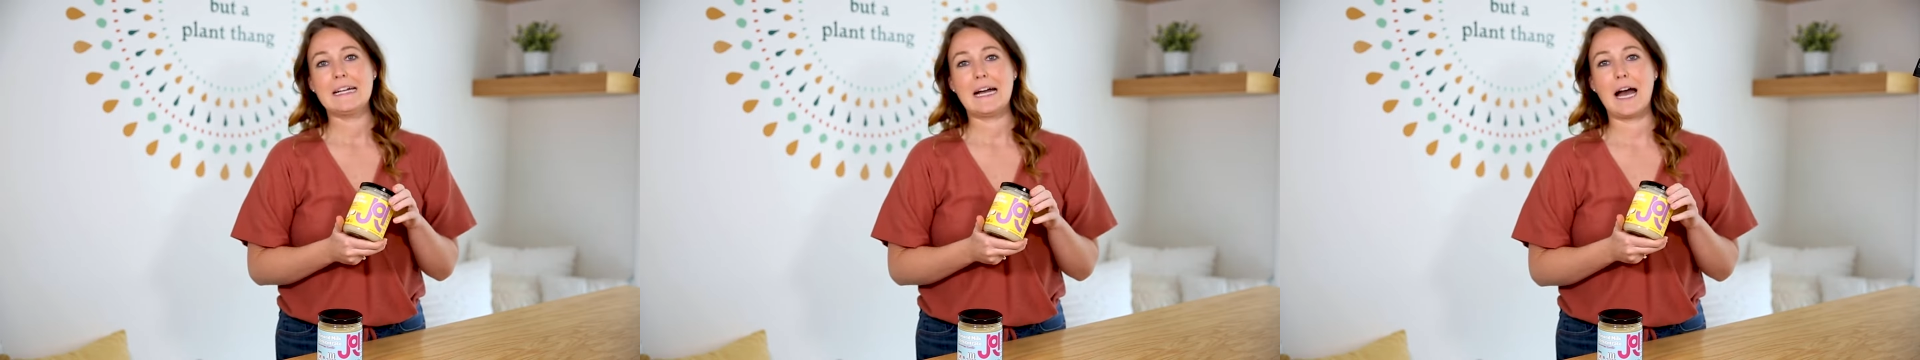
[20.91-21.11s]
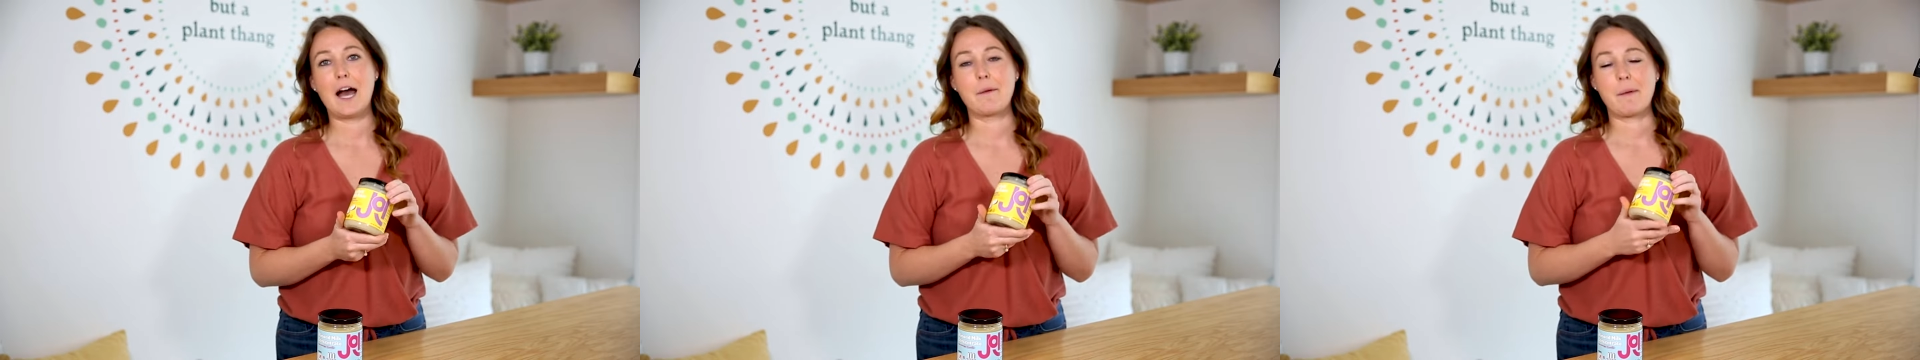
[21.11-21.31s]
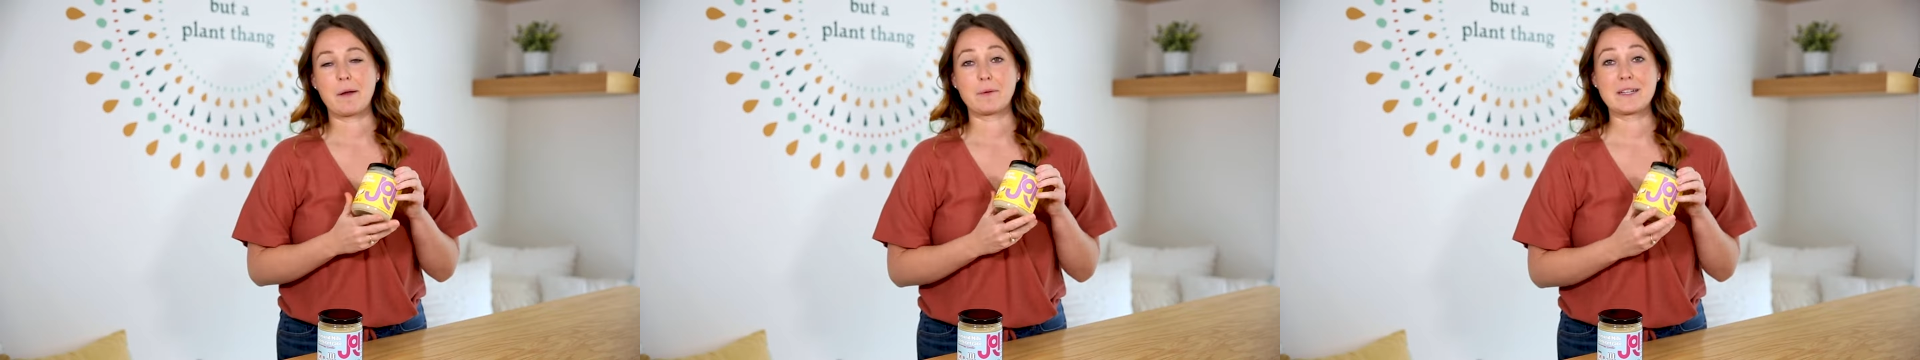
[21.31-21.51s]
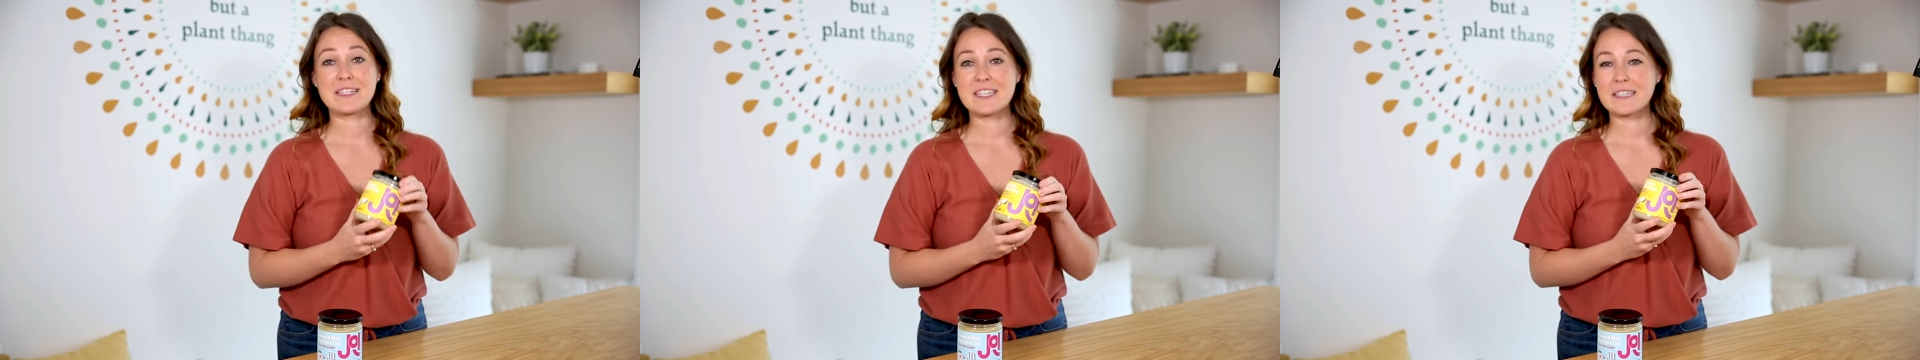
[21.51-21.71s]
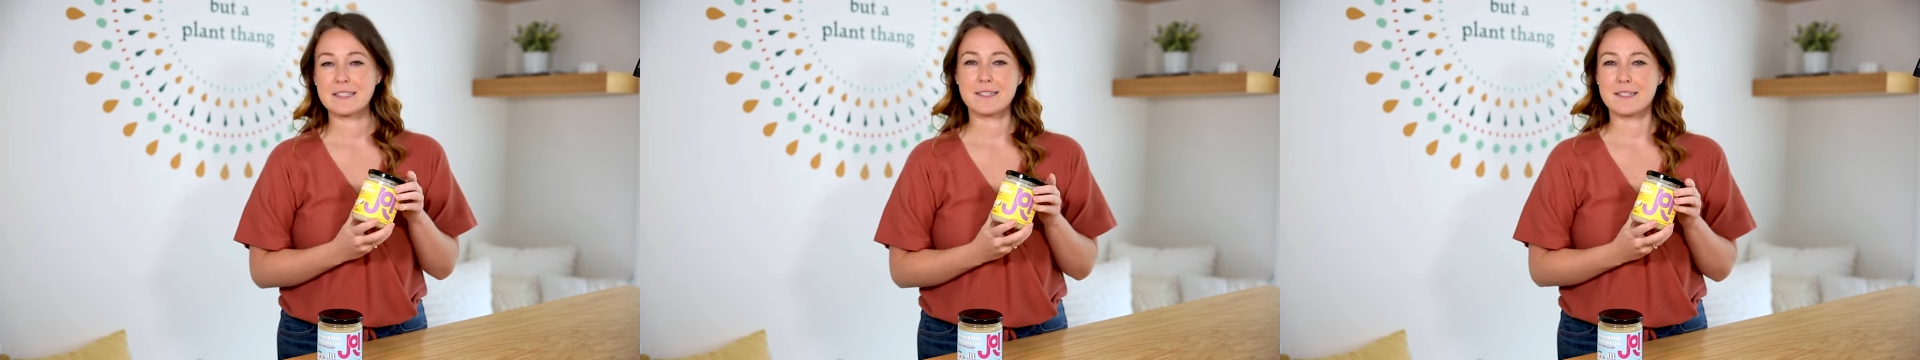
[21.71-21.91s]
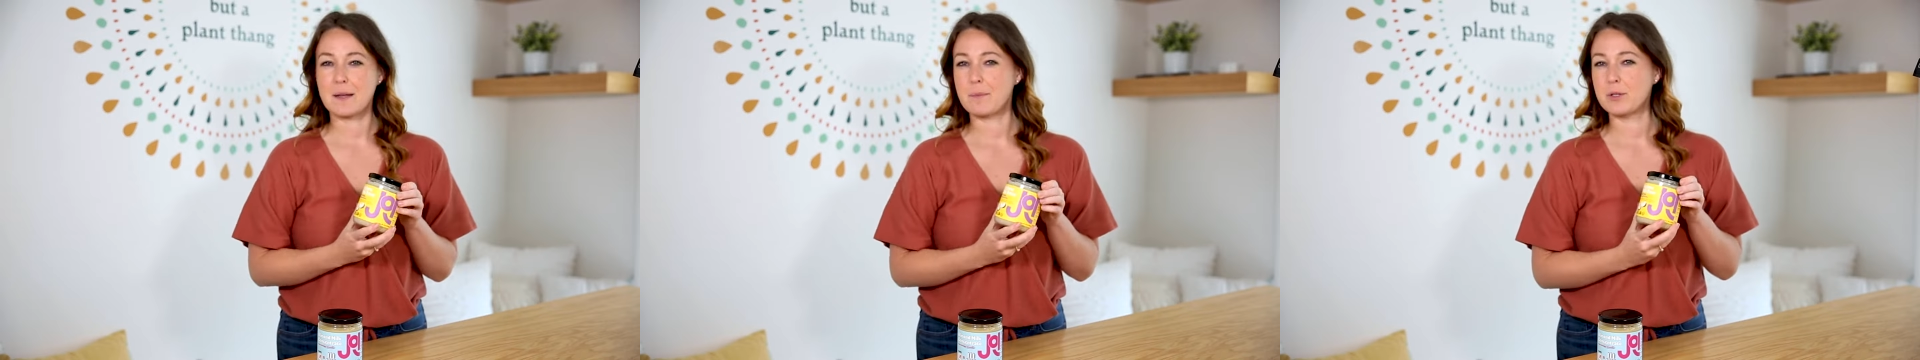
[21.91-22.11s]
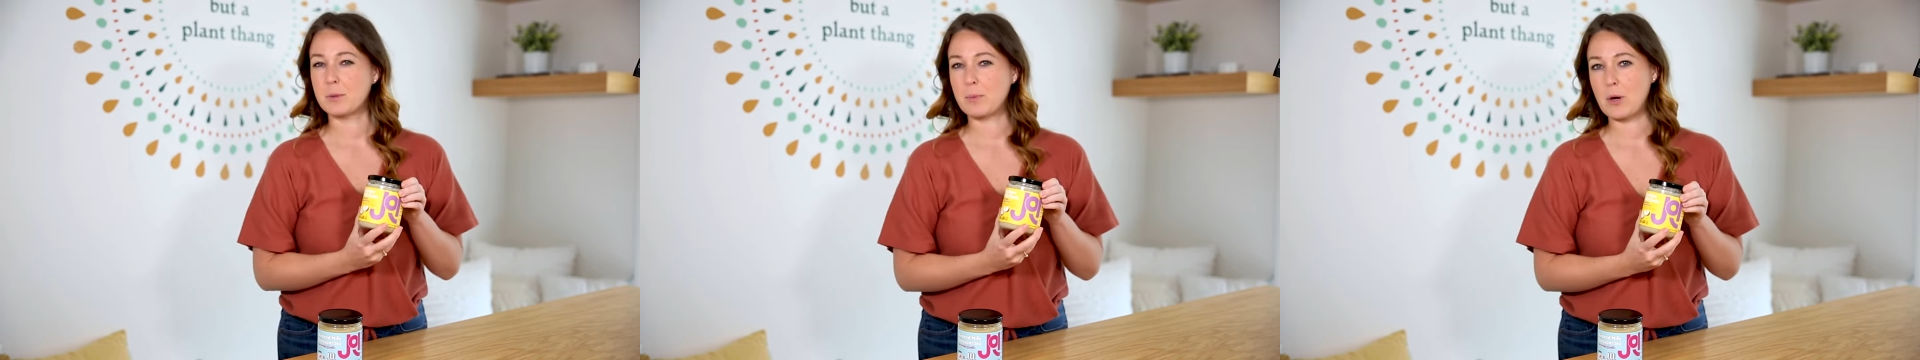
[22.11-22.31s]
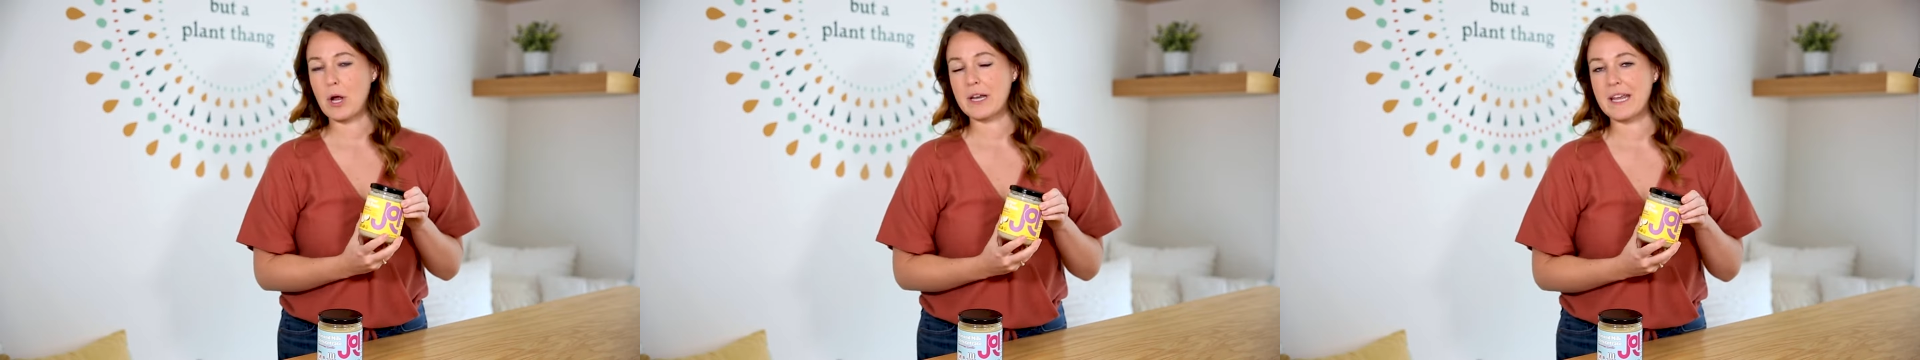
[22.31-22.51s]
I recently stumbled
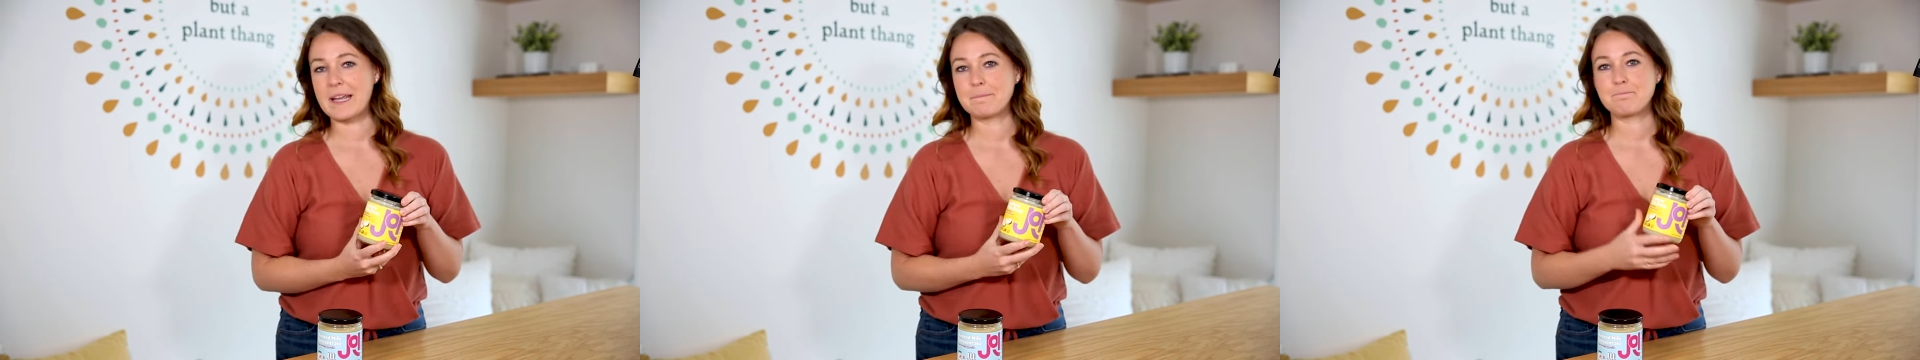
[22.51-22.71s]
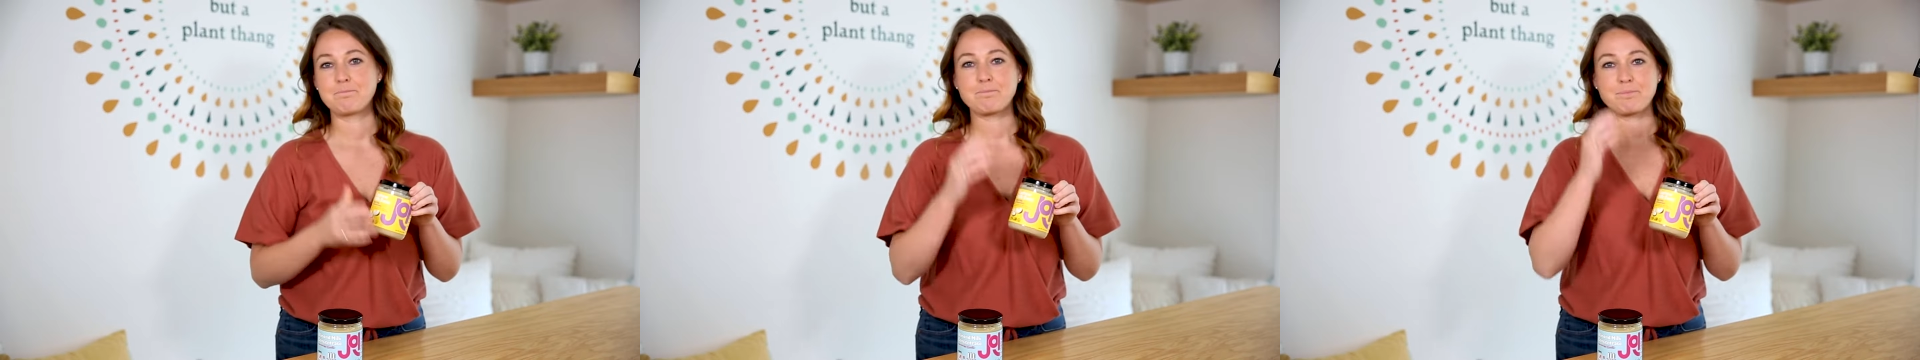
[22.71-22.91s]
upon it